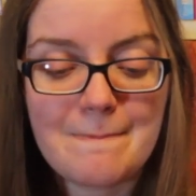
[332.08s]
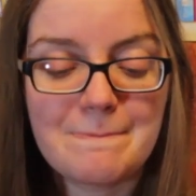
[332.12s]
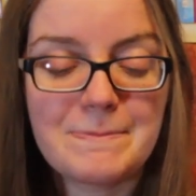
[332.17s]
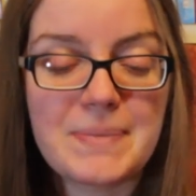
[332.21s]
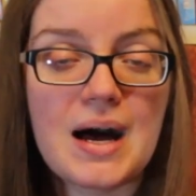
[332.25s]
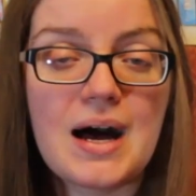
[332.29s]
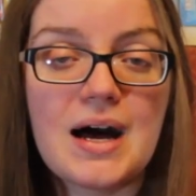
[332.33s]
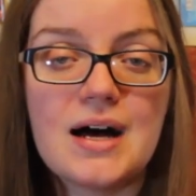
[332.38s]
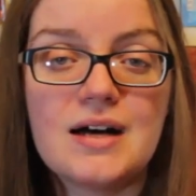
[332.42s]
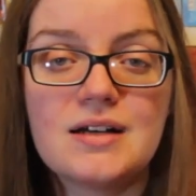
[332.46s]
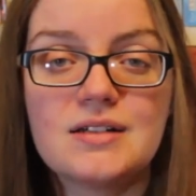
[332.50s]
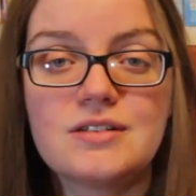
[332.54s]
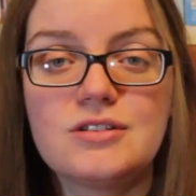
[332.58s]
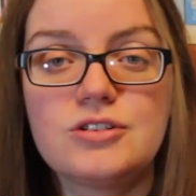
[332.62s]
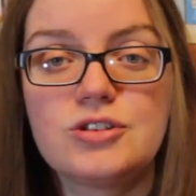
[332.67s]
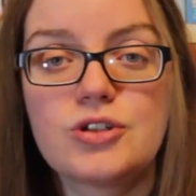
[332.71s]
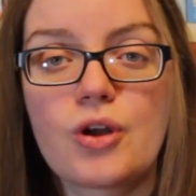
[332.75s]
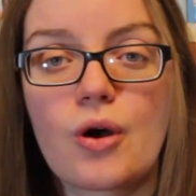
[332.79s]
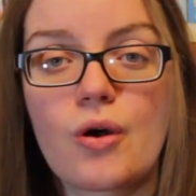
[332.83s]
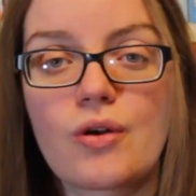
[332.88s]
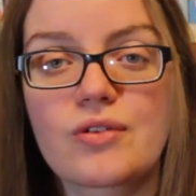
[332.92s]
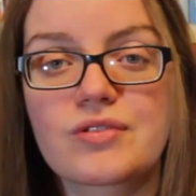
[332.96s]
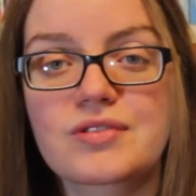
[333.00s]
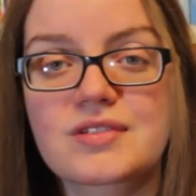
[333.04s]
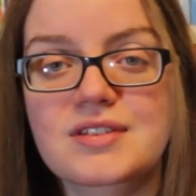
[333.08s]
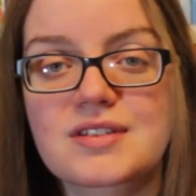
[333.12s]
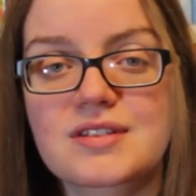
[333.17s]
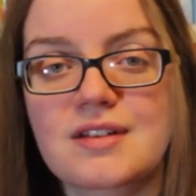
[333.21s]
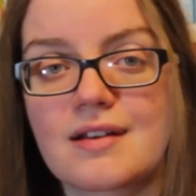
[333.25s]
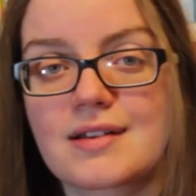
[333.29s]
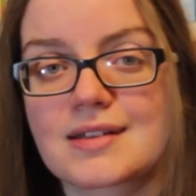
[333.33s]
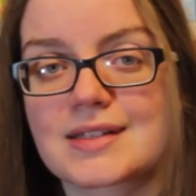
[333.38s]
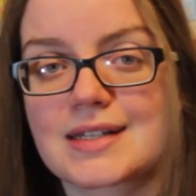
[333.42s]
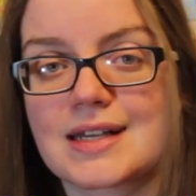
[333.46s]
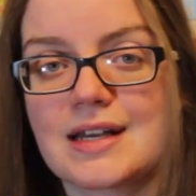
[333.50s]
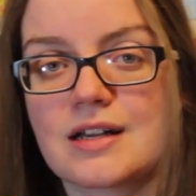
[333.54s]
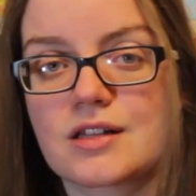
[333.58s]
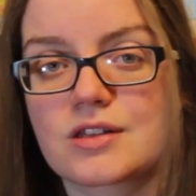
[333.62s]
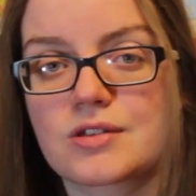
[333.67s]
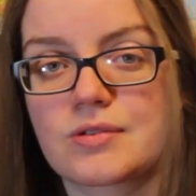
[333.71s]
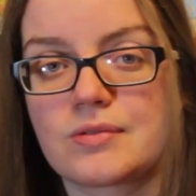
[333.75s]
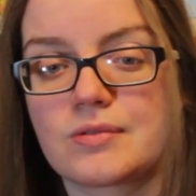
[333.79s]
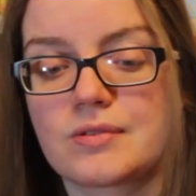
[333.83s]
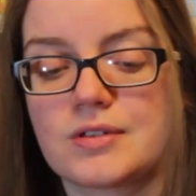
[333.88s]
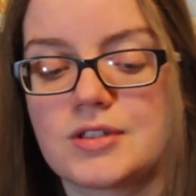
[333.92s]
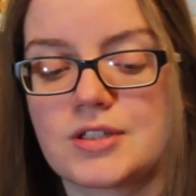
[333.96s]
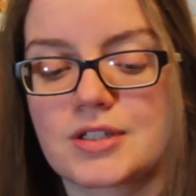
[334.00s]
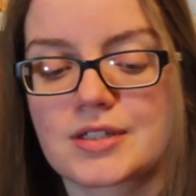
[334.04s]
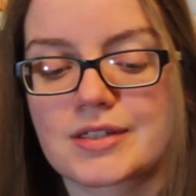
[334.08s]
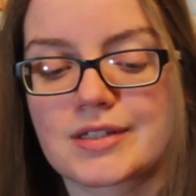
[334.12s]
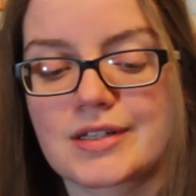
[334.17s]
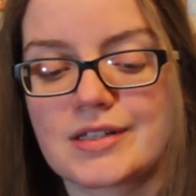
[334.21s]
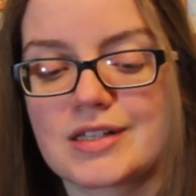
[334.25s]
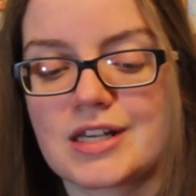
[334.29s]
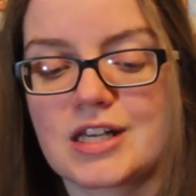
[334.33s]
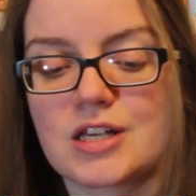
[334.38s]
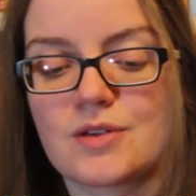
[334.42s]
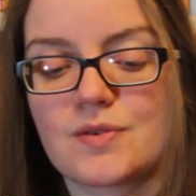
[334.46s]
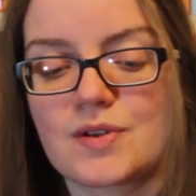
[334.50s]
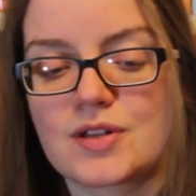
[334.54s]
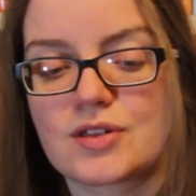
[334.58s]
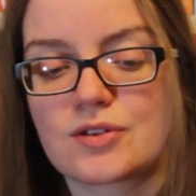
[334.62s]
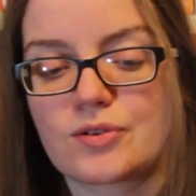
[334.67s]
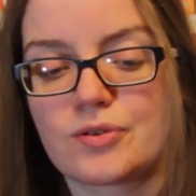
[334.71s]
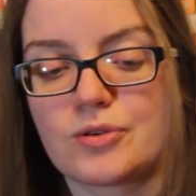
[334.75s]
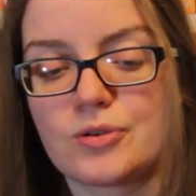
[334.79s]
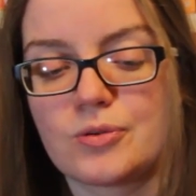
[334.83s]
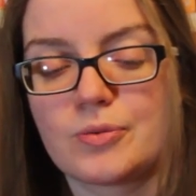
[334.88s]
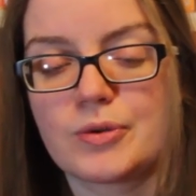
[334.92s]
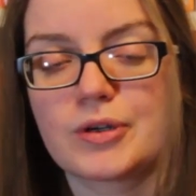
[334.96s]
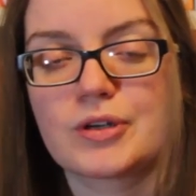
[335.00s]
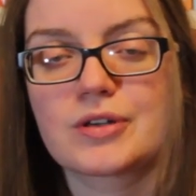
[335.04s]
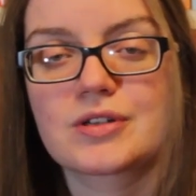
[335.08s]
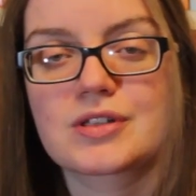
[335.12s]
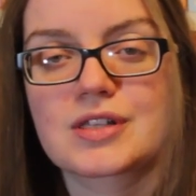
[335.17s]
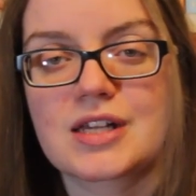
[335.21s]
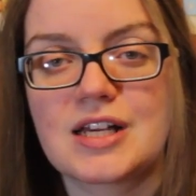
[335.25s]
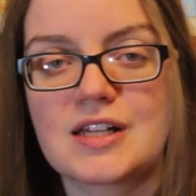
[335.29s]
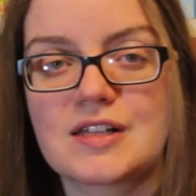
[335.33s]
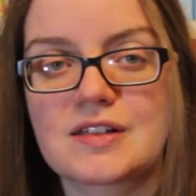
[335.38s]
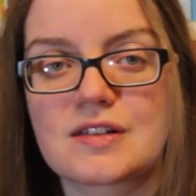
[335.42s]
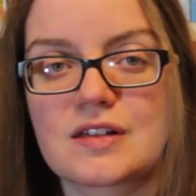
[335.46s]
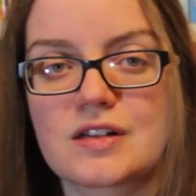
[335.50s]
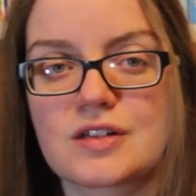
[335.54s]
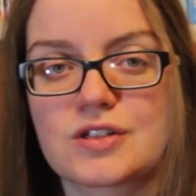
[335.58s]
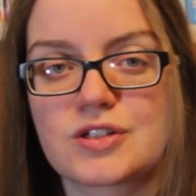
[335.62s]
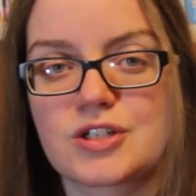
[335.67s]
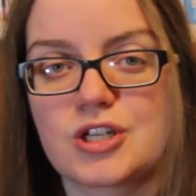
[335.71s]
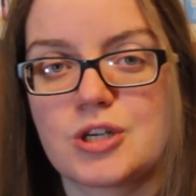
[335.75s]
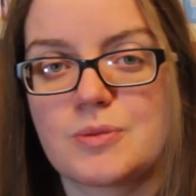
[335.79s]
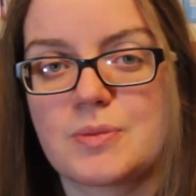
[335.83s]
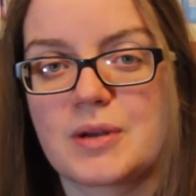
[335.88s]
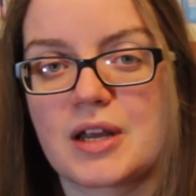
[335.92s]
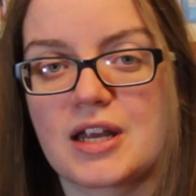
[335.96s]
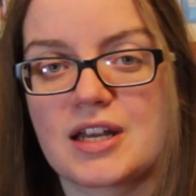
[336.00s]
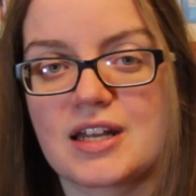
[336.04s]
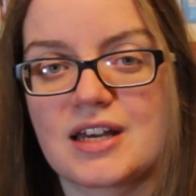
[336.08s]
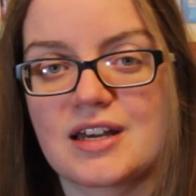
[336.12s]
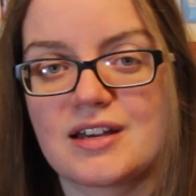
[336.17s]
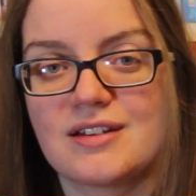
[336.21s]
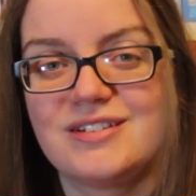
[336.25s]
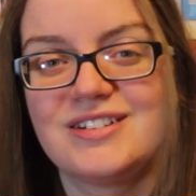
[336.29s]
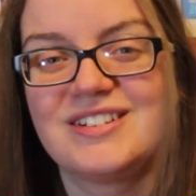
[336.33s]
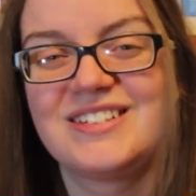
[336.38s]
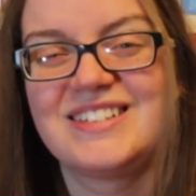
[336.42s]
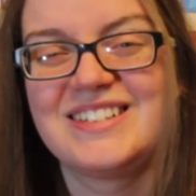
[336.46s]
But not starting it at all and just continuing to haul books is a stupid idea.